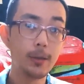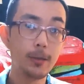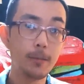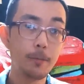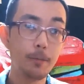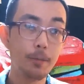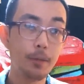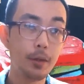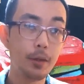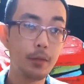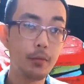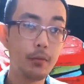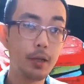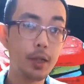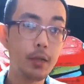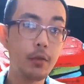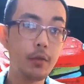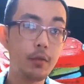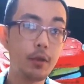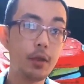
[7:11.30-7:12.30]

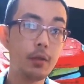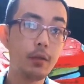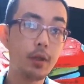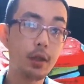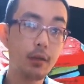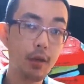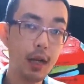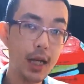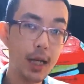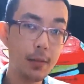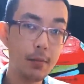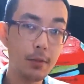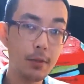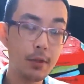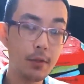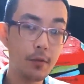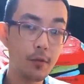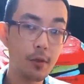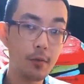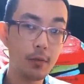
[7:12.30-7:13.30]
one of the
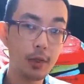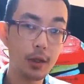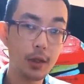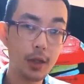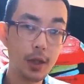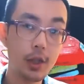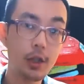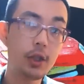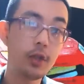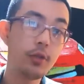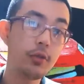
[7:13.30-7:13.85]
requirements from the teacher,